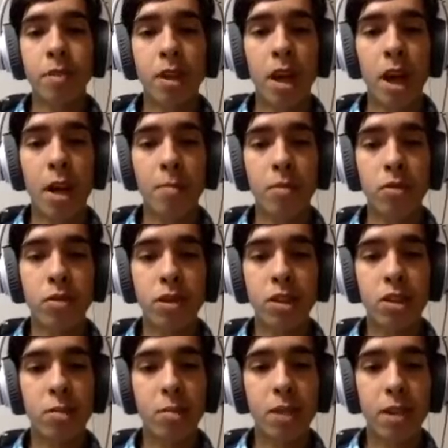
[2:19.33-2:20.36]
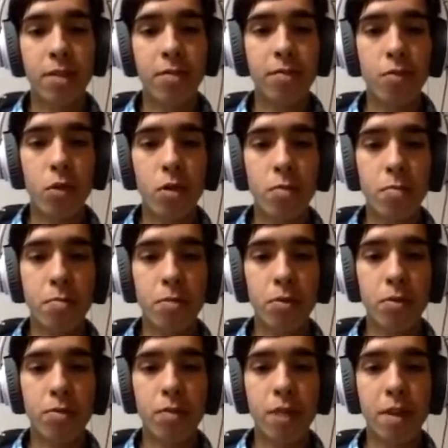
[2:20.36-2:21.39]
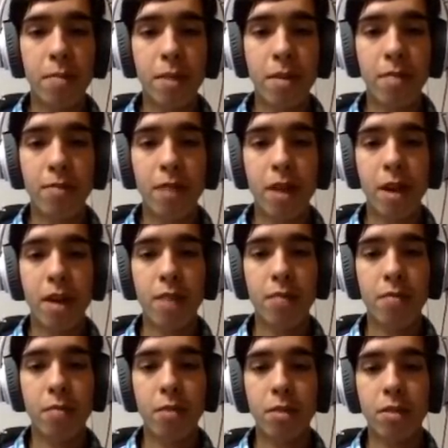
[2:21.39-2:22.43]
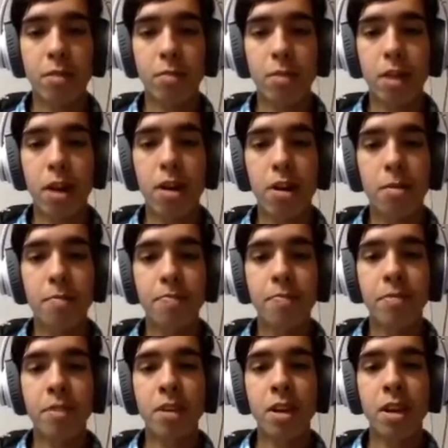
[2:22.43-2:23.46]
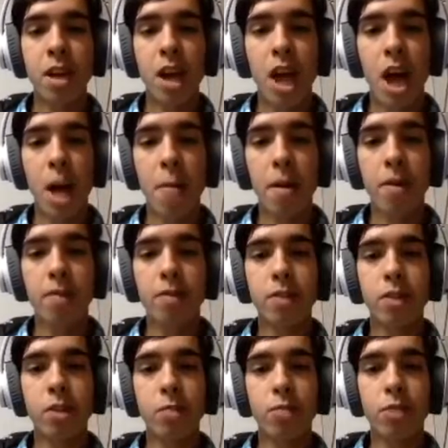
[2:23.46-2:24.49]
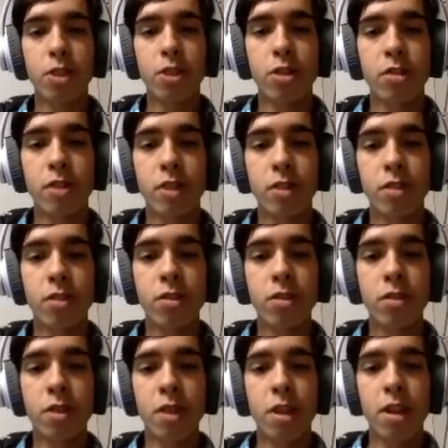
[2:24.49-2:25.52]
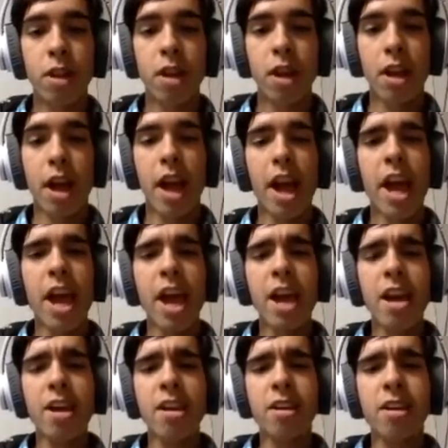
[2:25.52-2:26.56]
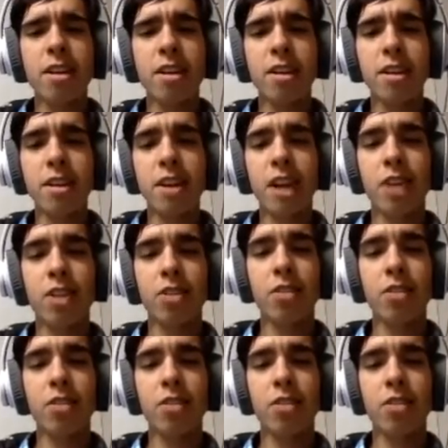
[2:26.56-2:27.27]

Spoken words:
So it needs to be a 4 or 5x5 multi-block of these pressure vessels. And, yeah, so